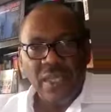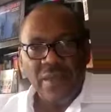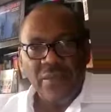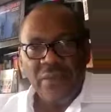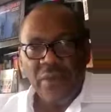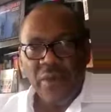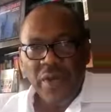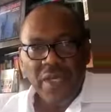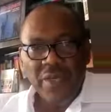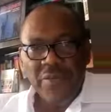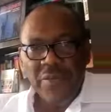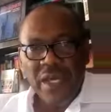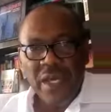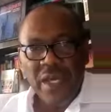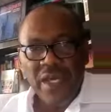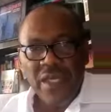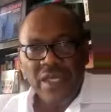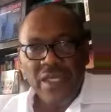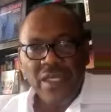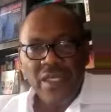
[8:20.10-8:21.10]
Point
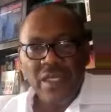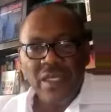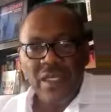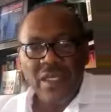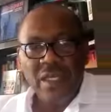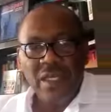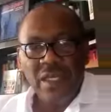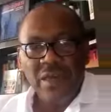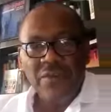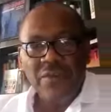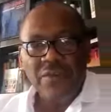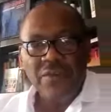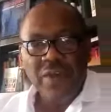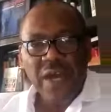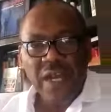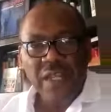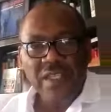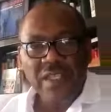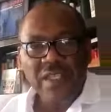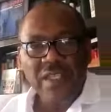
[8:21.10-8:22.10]
blank.
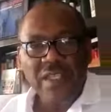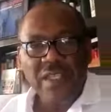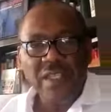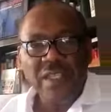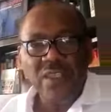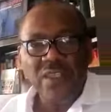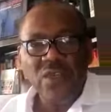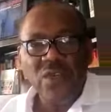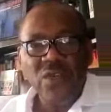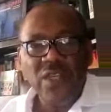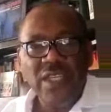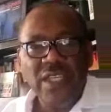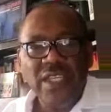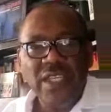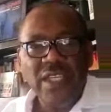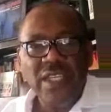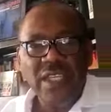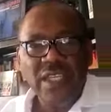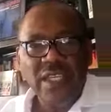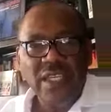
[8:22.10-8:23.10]
Vaccine is only
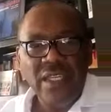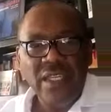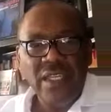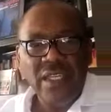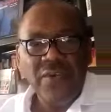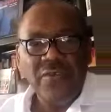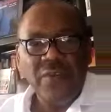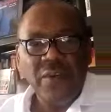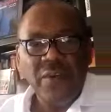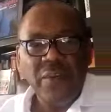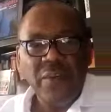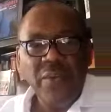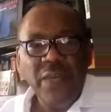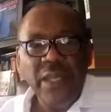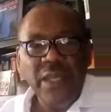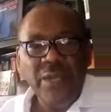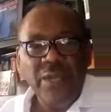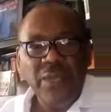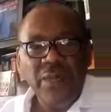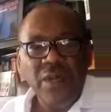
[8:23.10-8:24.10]
needed for
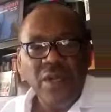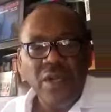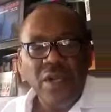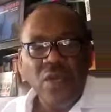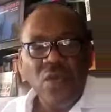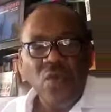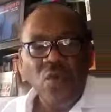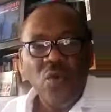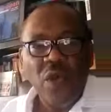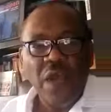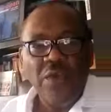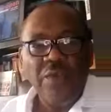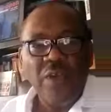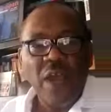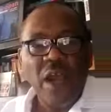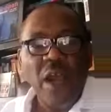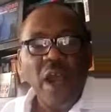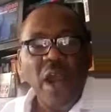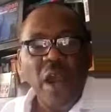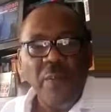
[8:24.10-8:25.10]
people who have
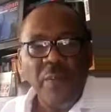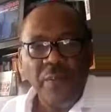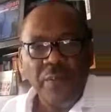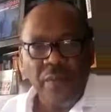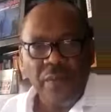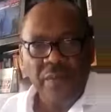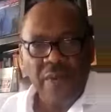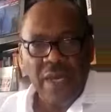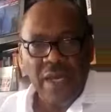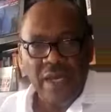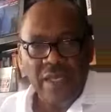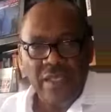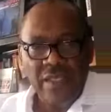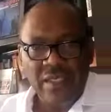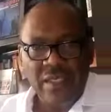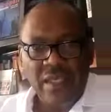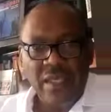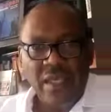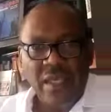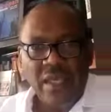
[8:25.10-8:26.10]

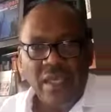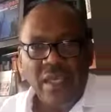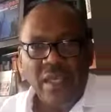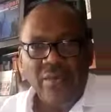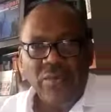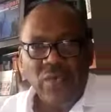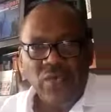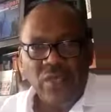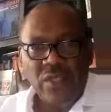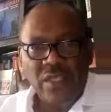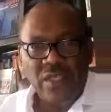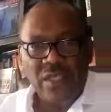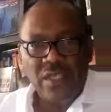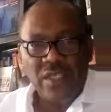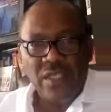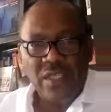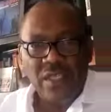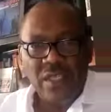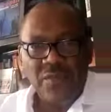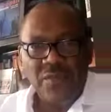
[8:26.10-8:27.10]
compromised immune
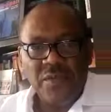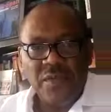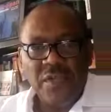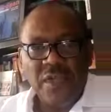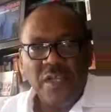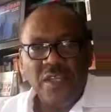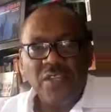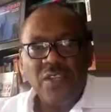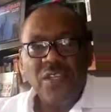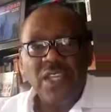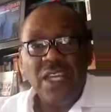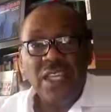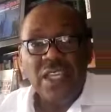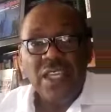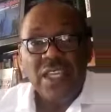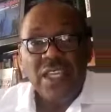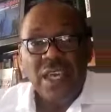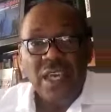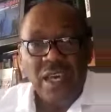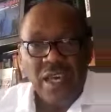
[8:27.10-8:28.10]
systems. So they
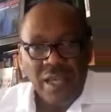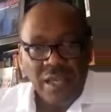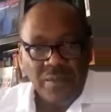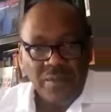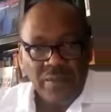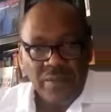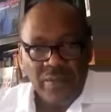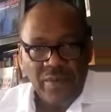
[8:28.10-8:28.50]
need help.